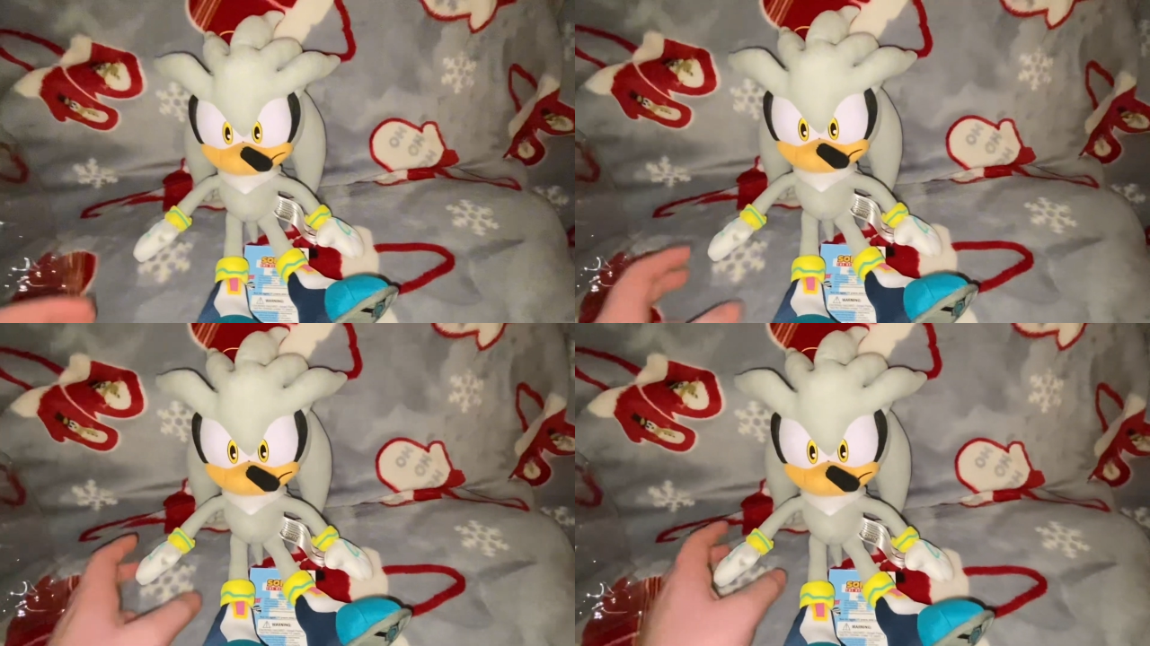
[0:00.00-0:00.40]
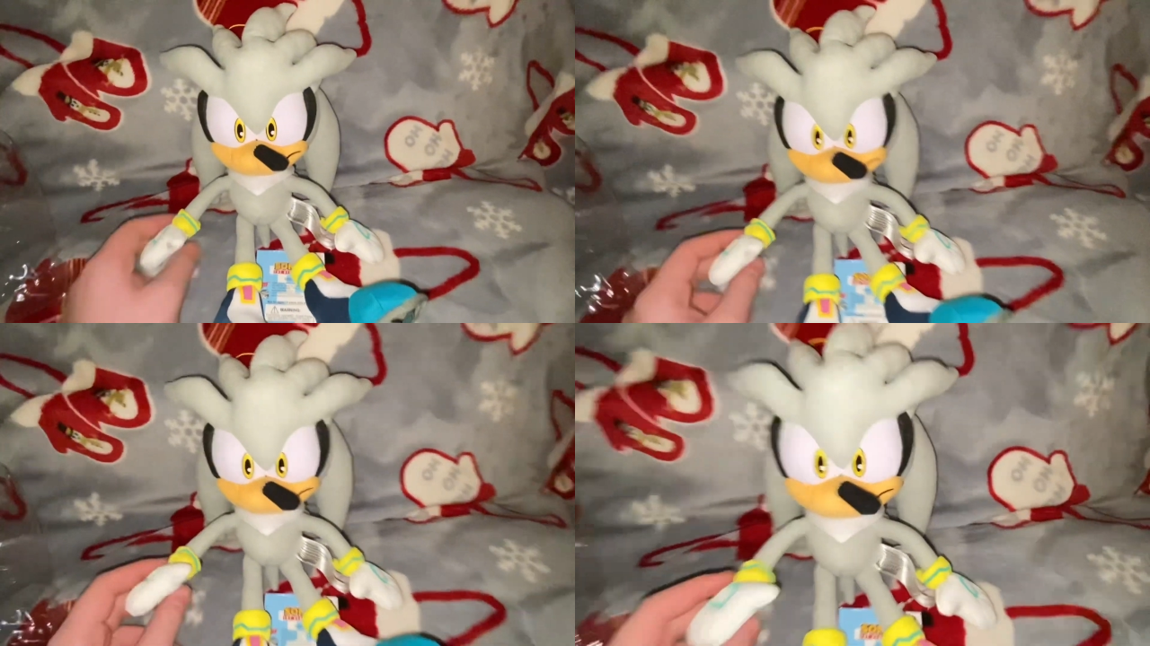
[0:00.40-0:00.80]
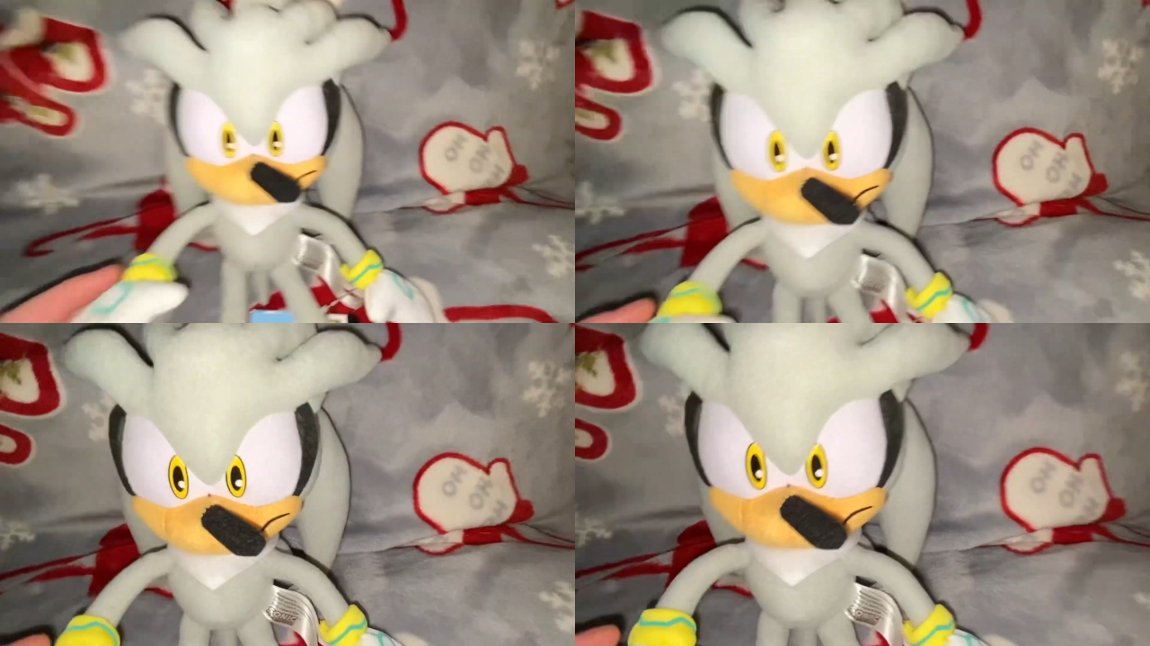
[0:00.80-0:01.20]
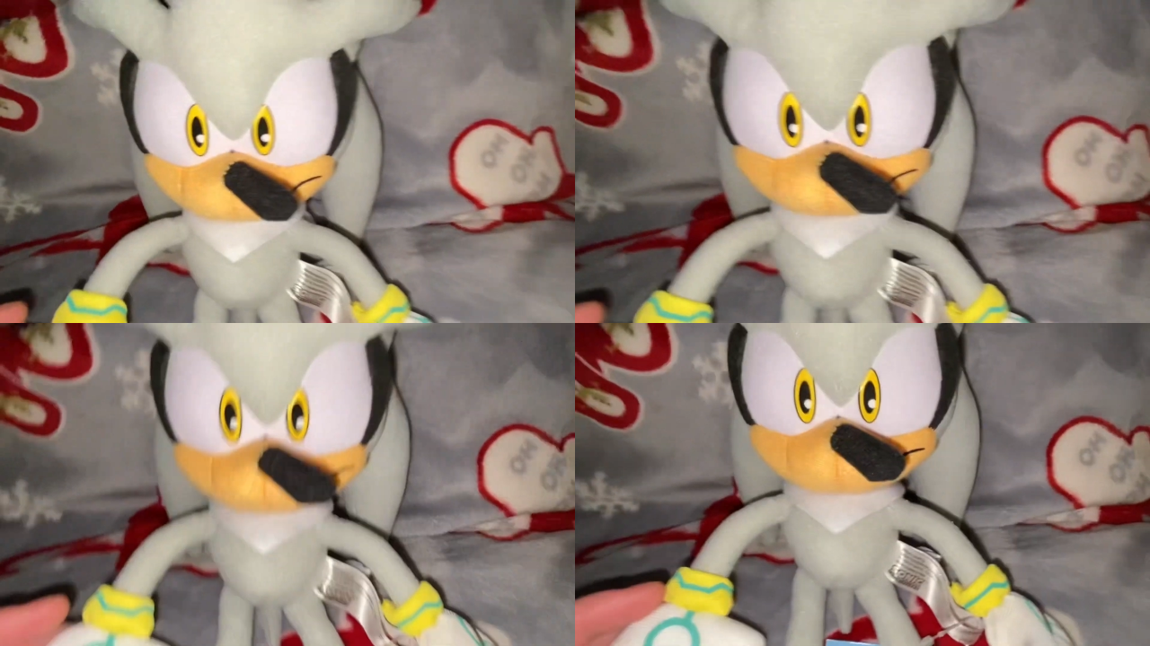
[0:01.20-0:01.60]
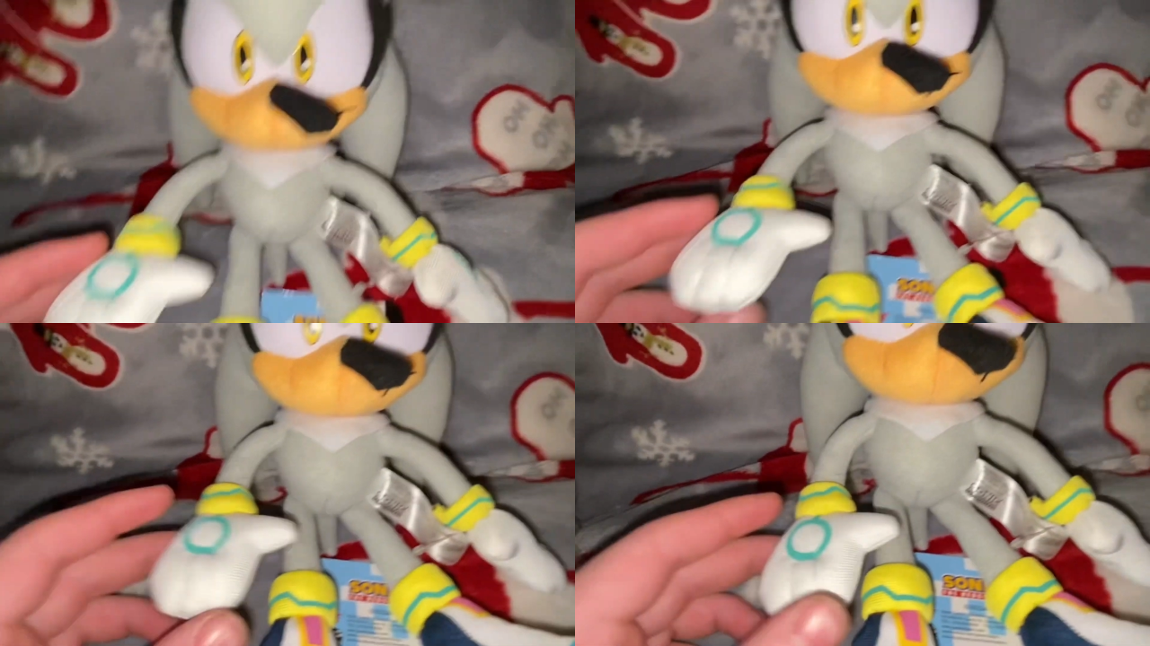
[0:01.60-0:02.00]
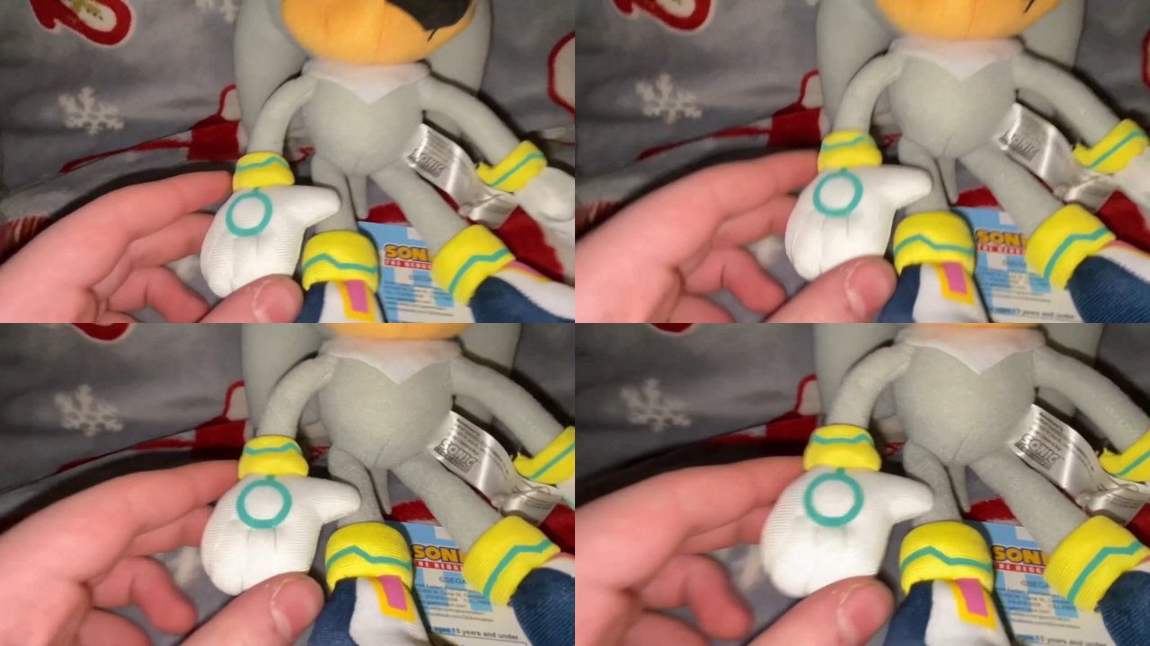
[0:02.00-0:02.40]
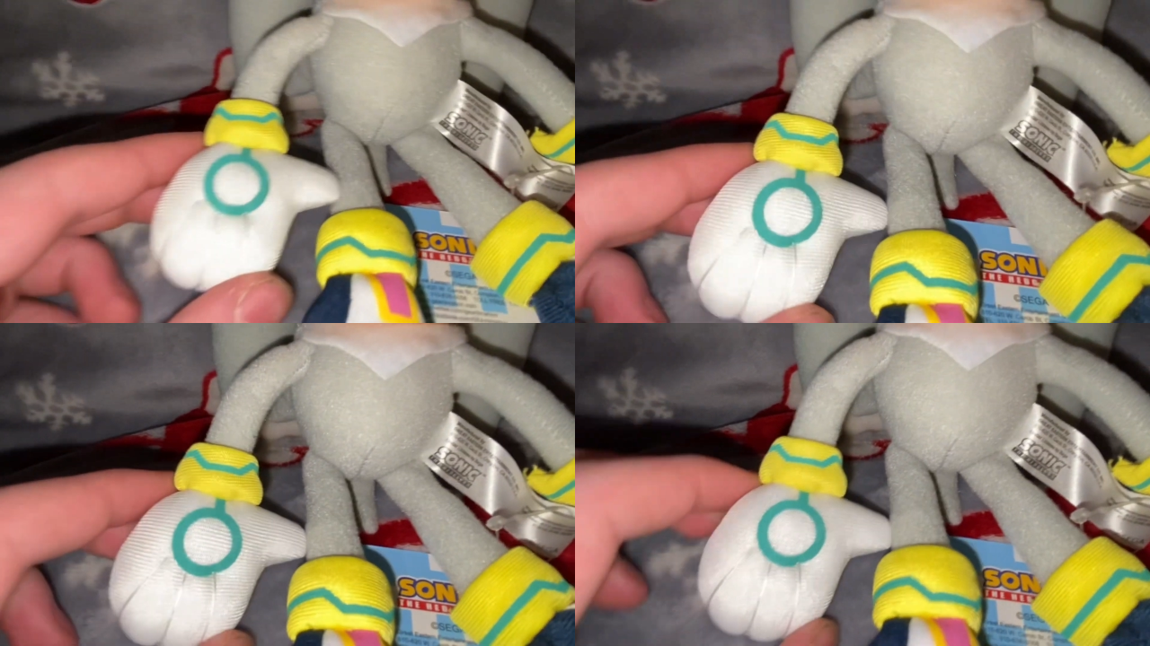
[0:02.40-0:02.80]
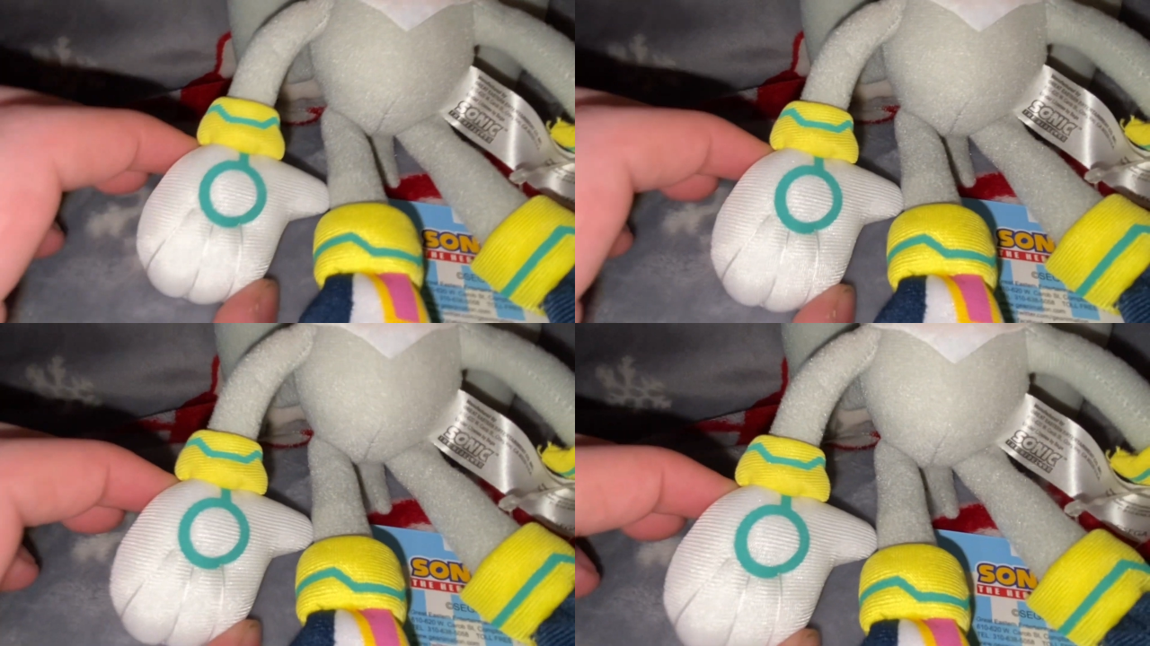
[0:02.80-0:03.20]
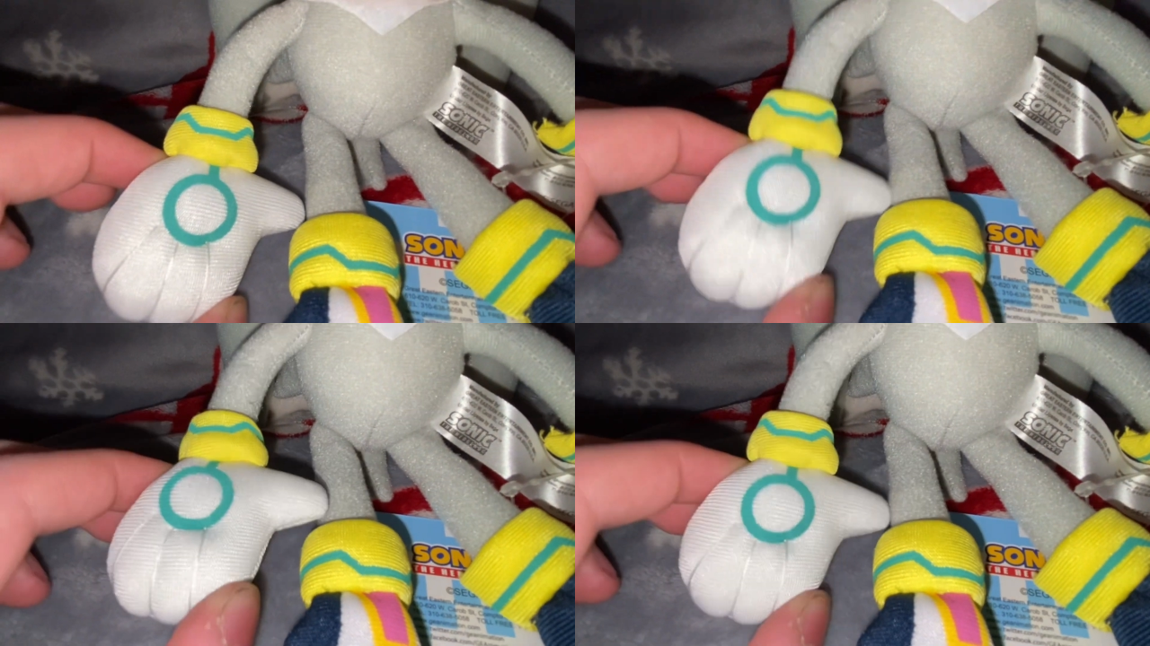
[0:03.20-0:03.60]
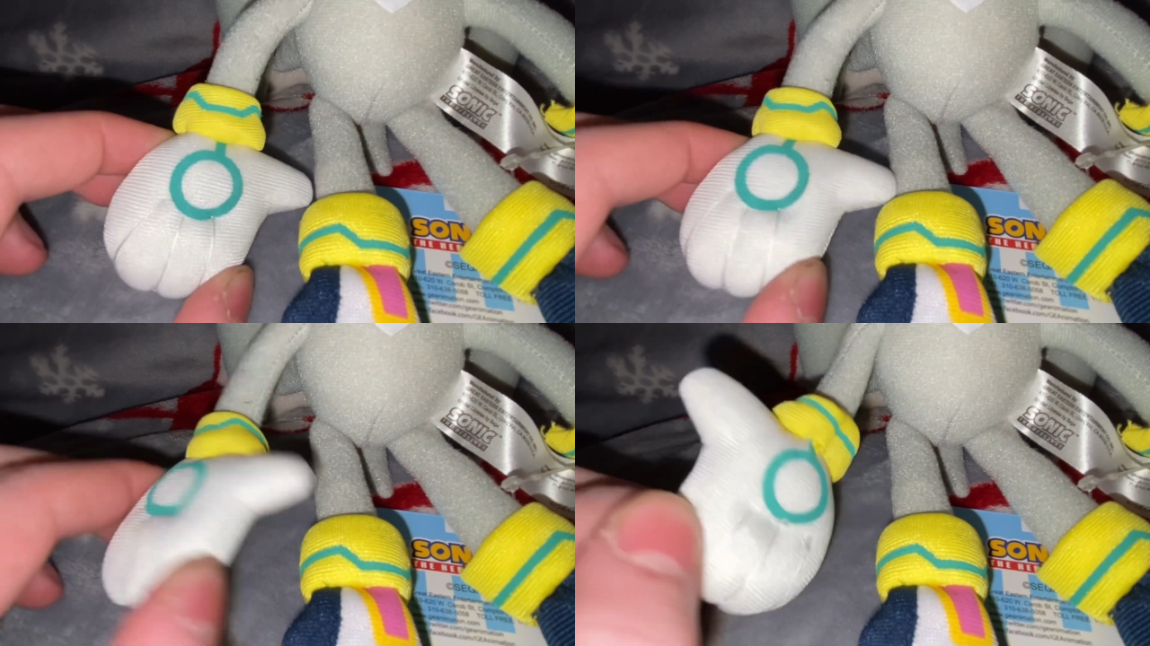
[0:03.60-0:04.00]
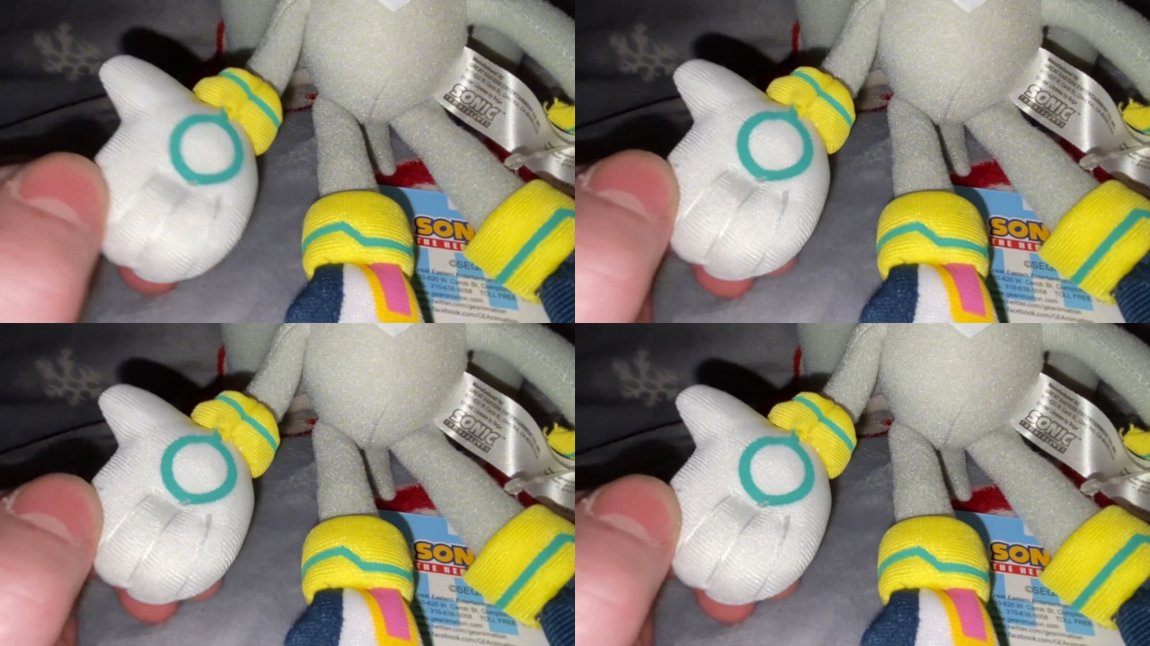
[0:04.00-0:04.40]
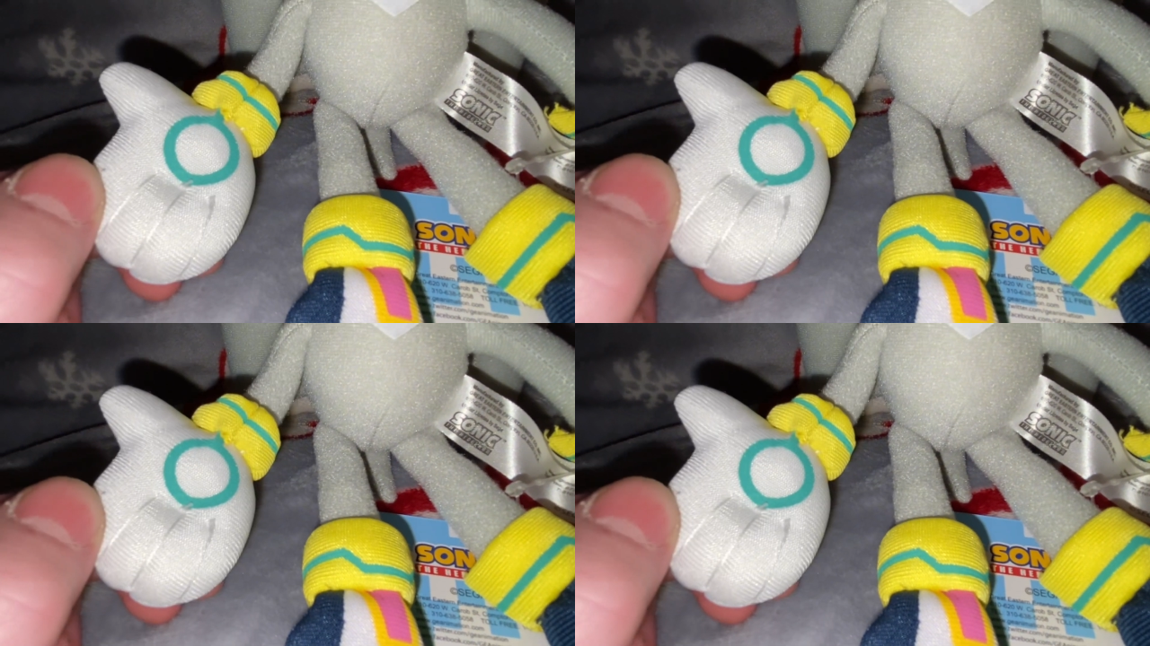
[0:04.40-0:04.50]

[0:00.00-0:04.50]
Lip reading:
No face is visible, so there are no lips to read.